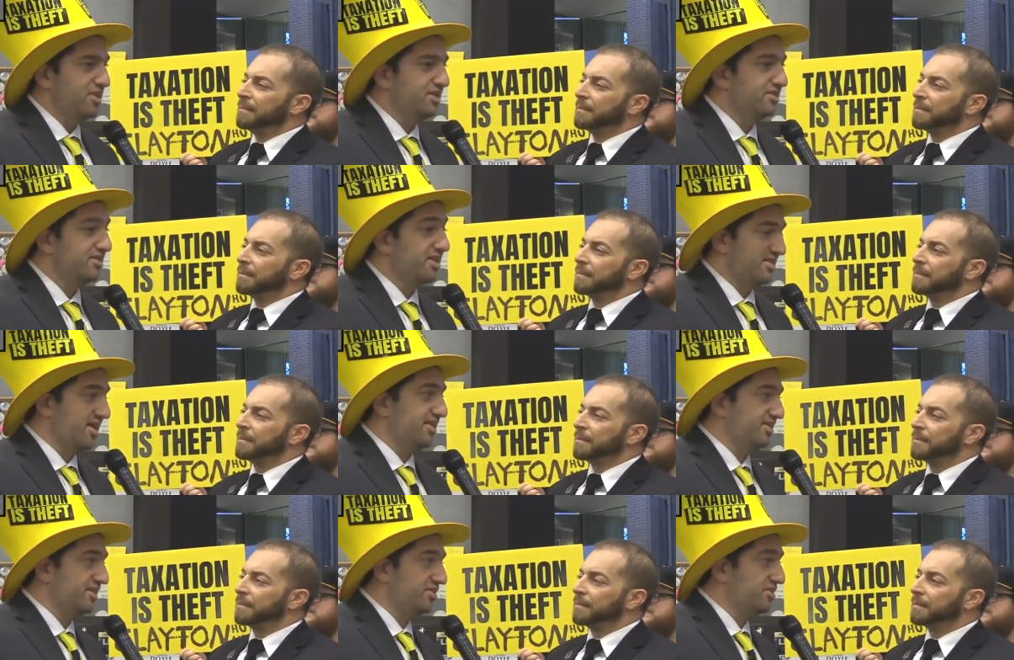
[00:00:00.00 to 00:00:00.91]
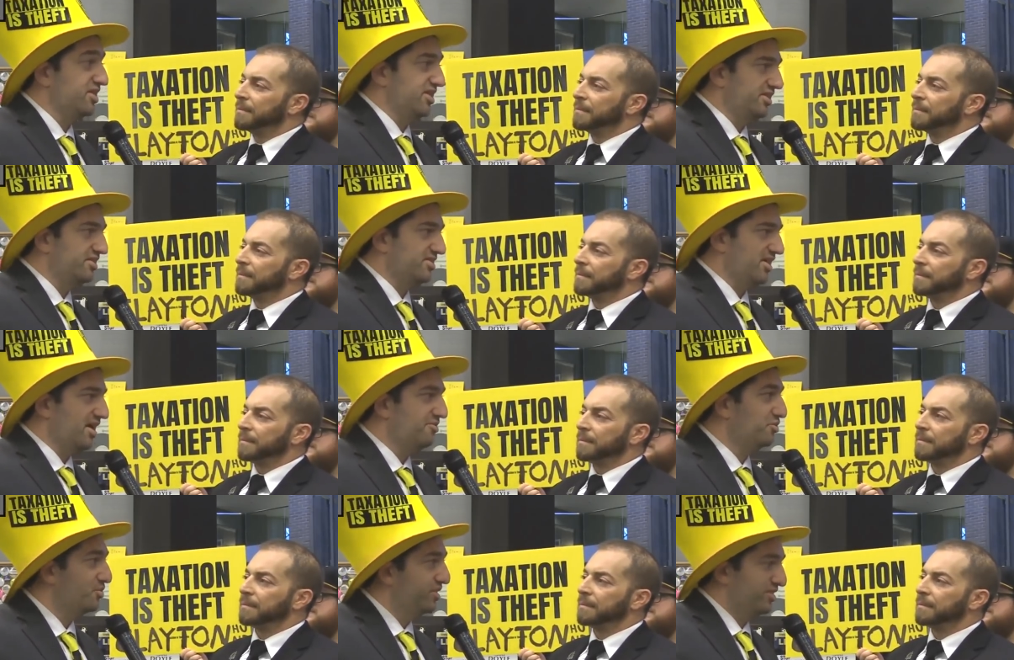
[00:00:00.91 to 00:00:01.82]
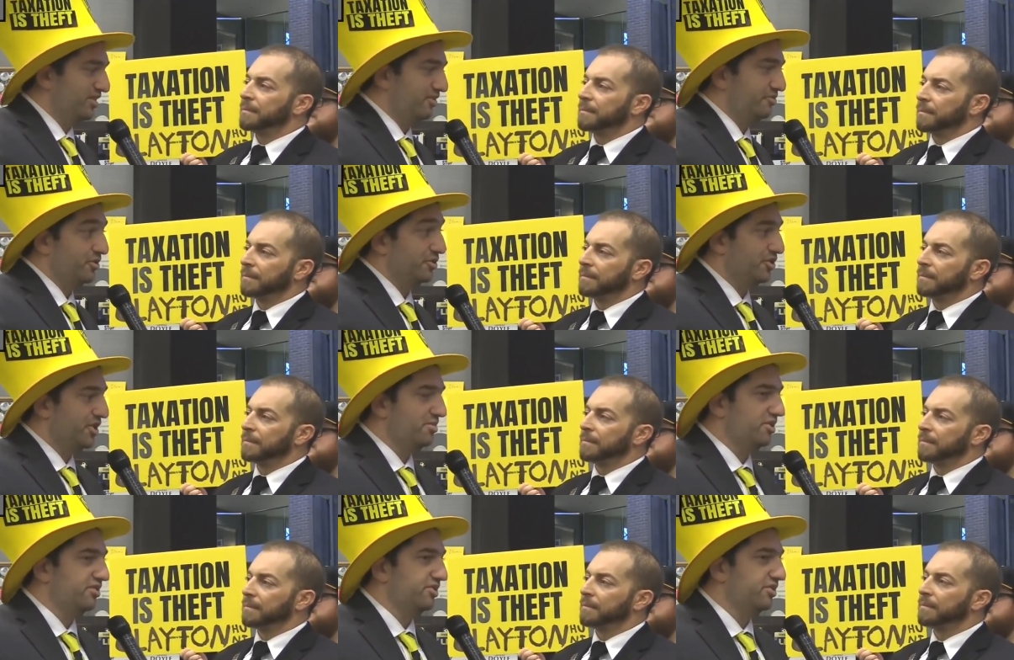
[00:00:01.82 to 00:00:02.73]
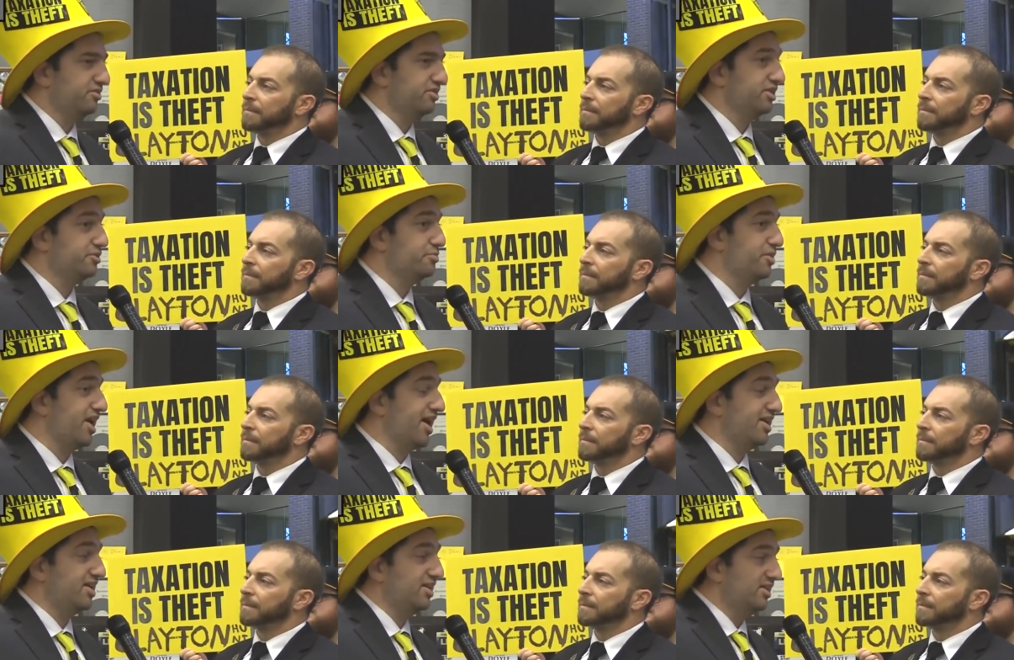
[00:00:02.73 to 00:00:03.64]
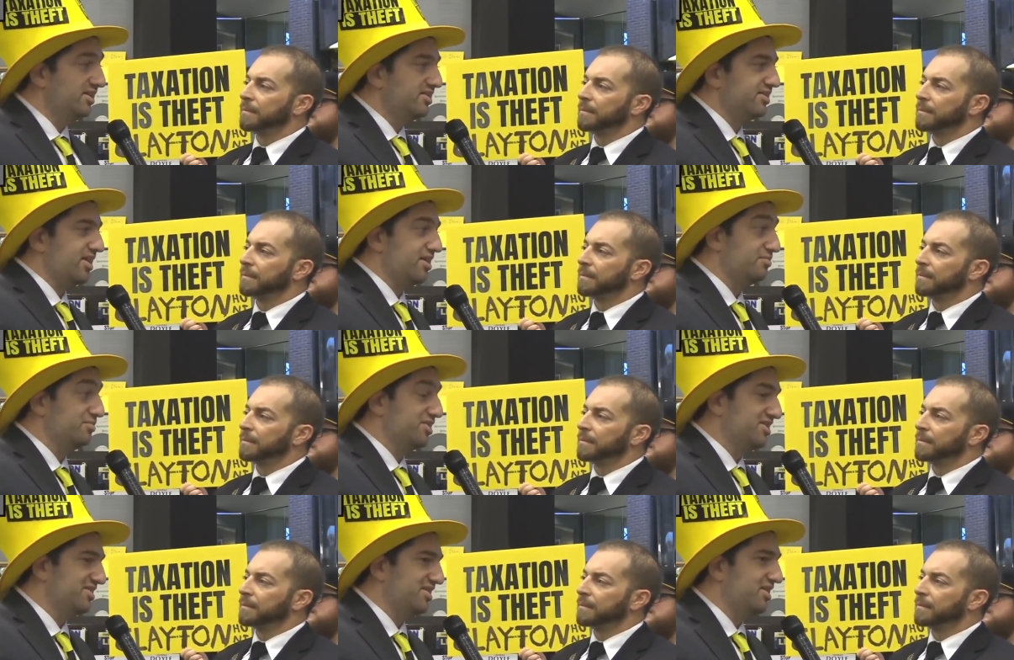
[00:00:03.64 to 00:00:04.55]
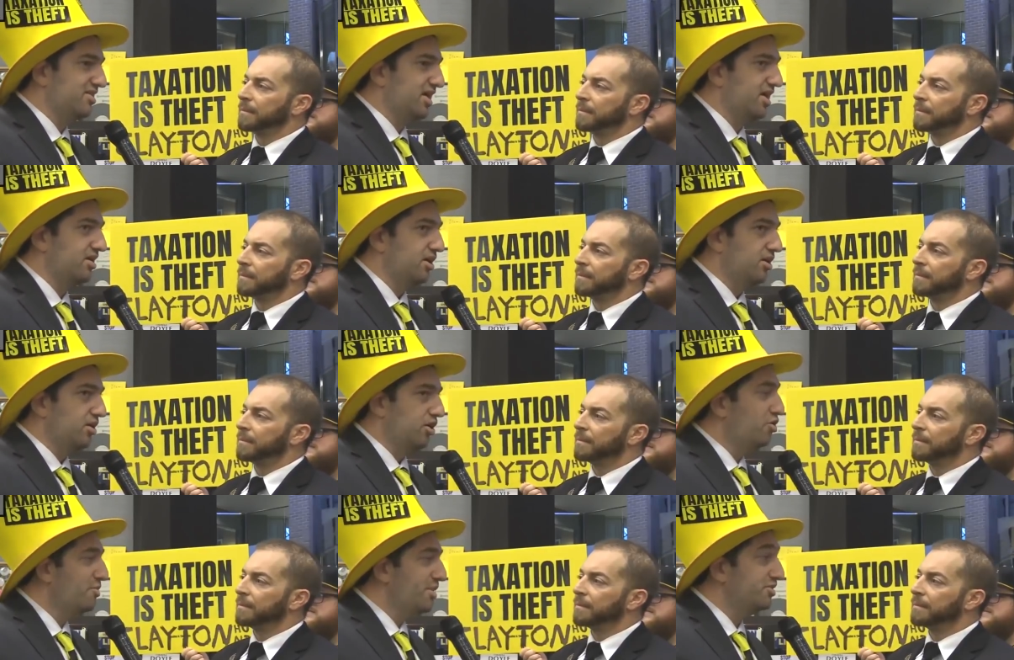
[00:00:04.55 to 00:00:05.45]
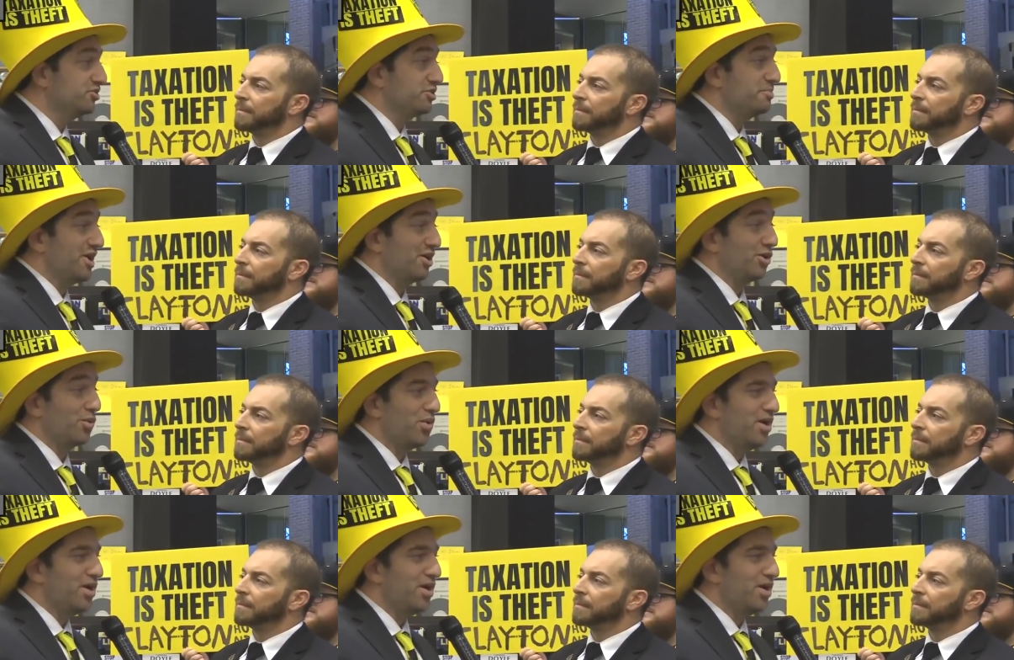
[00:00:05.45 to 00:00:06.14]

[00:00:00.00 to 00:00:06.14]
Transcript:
Speaker 1: minutes that taxation is theft with self ownership and all these other things, but I can at least get him to see that, oh, maybe there's a better